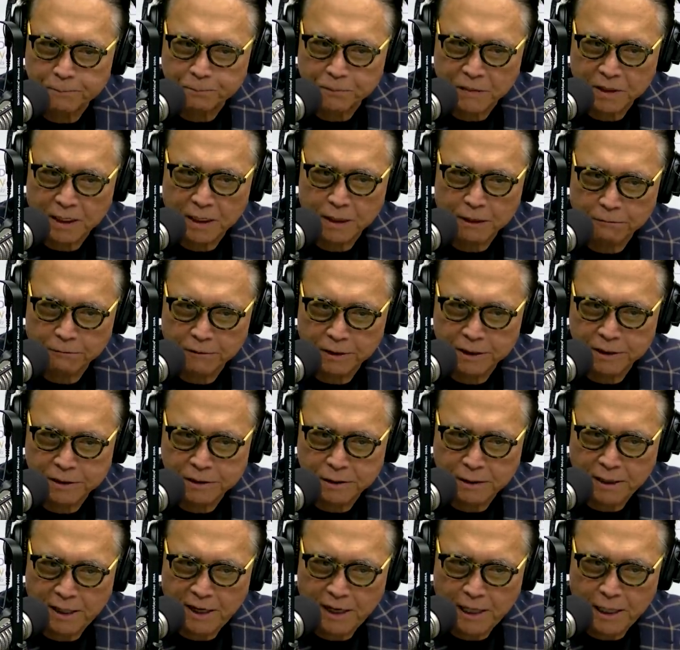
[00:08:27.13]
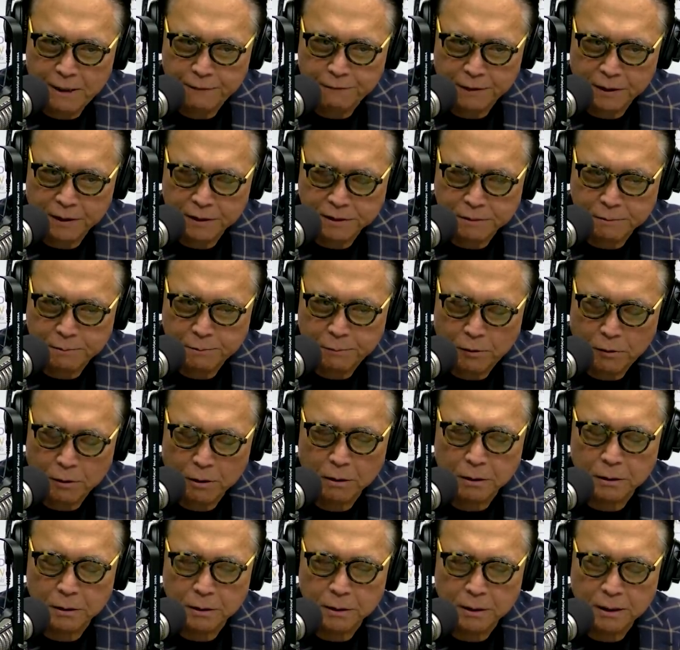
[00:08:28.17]
Now, the reason halving is
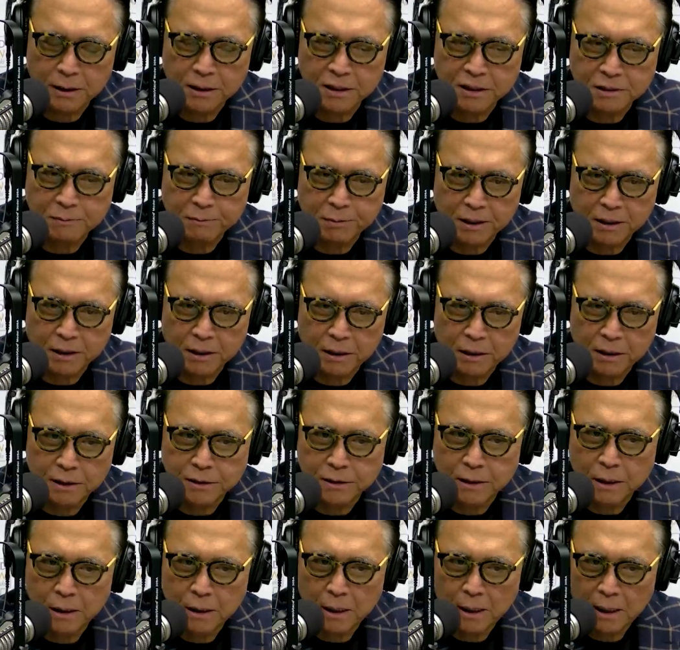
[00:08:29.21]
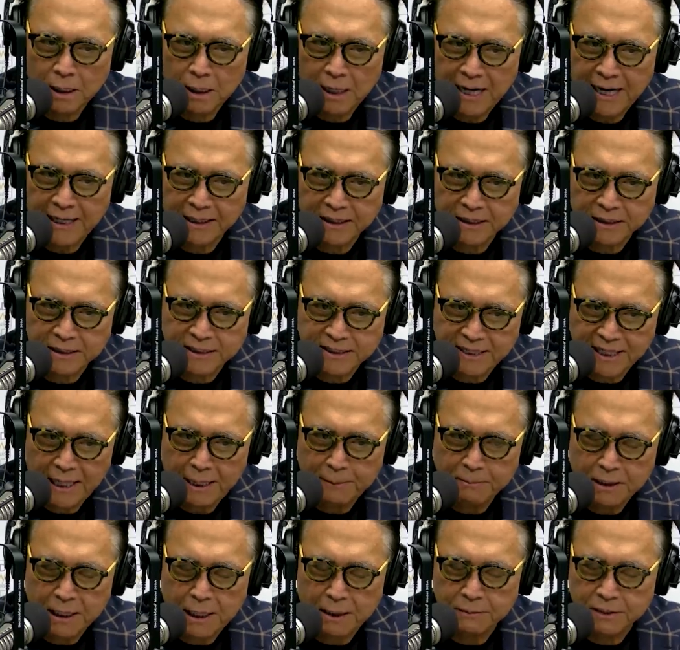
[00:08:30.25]
important is because at the same
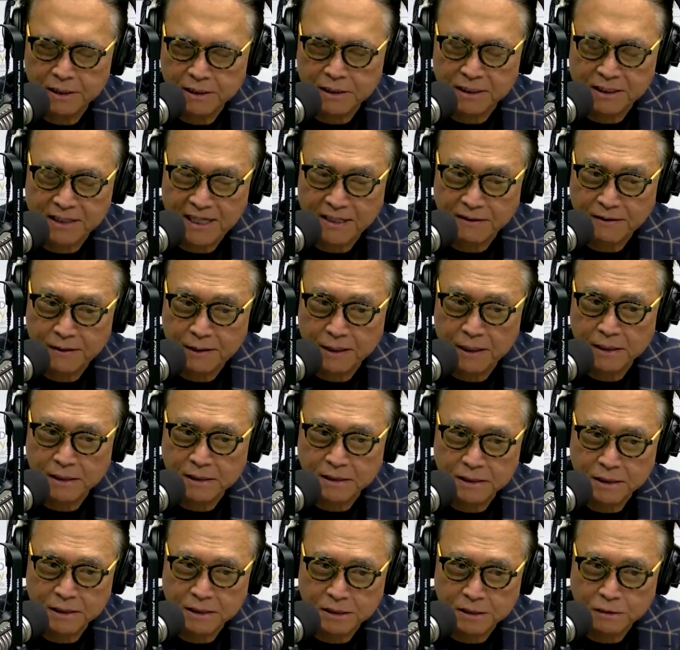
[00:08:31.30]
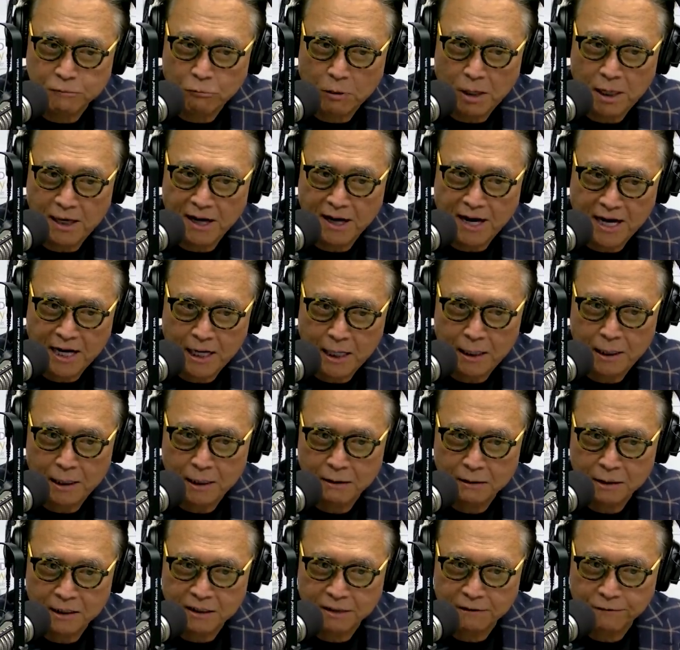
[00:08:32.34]
time, this is why I
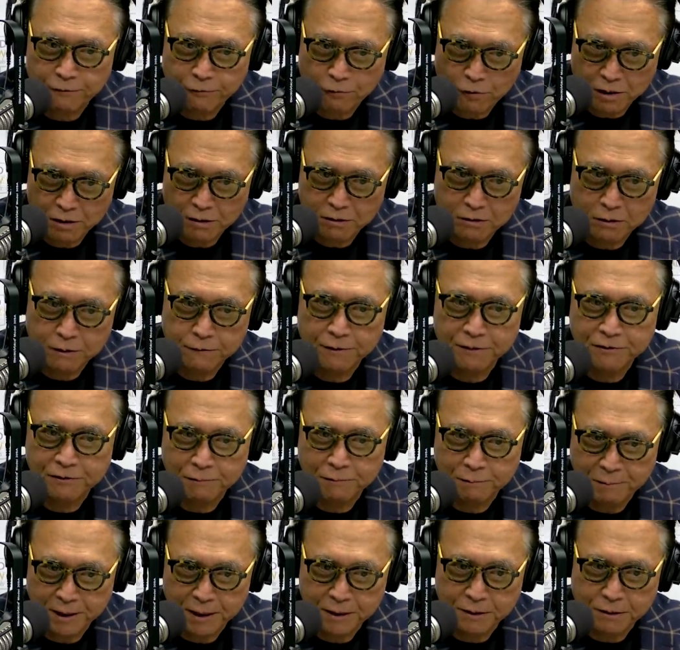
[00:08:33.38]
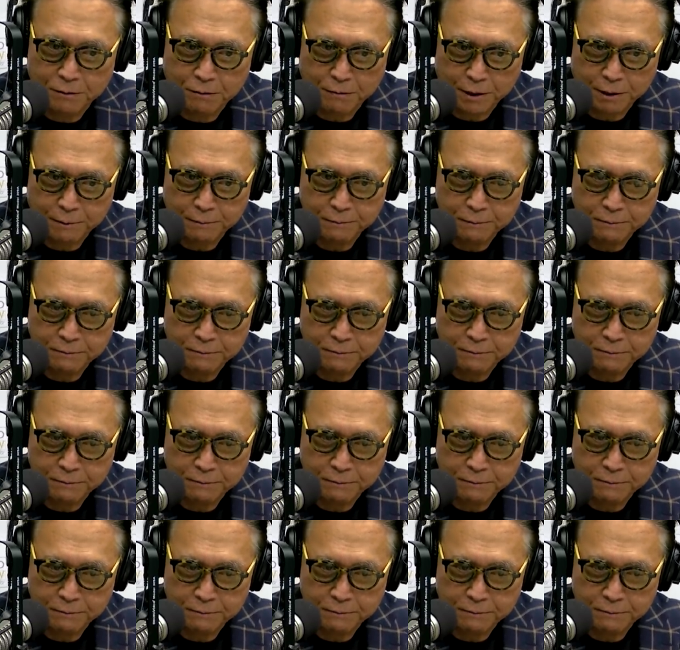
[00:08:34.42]
converted over to Bitcoin.